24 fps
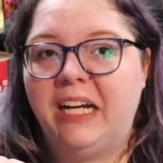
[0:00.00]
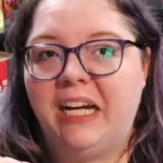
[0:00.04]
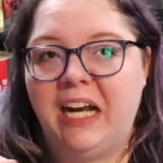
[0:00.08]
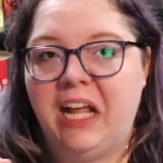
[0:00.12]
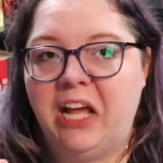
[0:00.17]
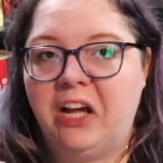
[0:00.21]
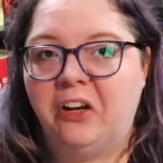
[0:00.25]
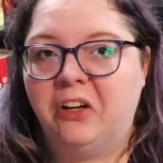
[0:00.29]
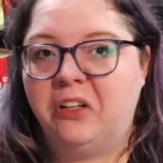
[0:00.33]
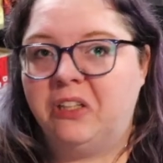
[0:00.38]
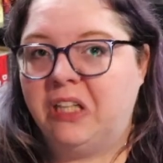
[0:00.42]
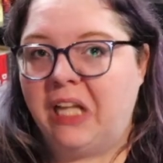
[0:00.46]
in
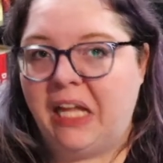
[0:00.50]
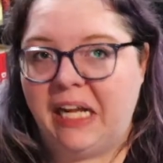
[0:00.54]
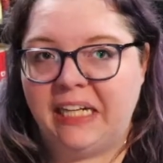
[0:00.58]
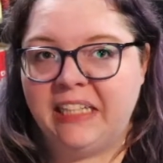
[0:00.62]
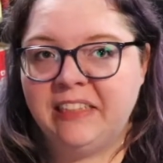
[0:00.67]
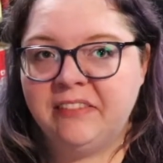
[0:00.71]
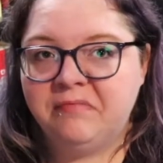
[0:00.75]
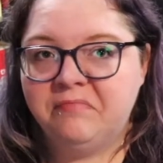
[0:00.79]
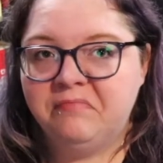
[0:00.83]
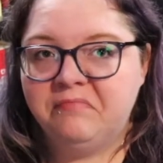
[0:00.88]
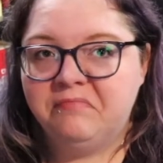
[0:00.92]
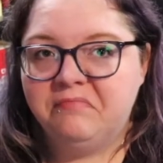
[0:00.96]
a good
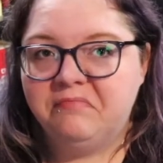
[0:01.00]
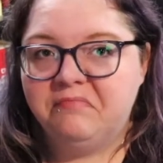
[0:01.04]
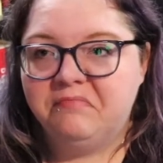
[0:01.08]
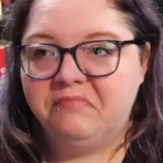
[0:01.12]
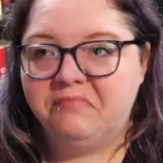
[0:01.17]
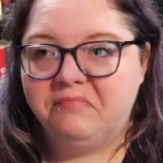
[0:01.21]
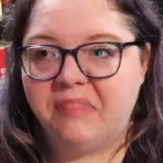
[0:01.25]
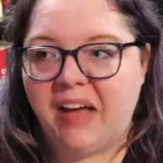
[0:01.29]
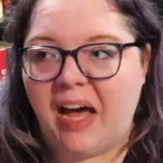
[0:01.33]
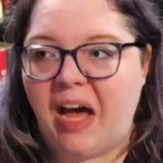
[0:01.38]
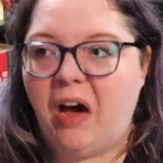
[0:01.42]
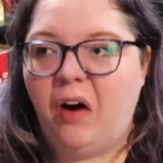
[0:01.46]
light
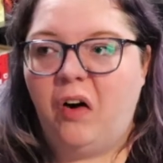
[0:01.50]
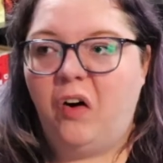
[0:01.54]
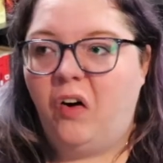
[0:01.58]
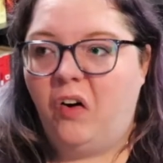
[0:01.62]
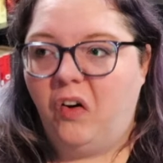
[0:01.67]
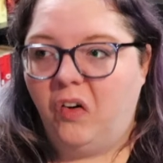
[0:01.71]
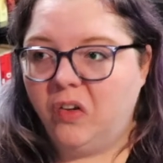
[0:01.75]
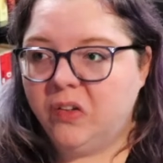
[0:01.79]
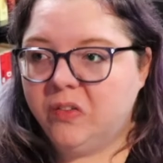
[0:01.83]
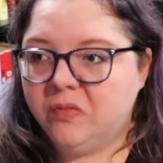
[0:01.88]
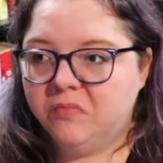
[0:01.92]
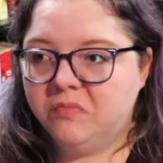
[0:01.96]
at
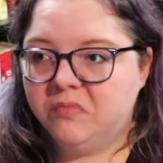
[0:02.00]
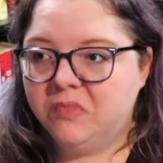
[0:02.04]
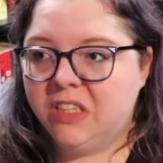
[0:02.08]
all.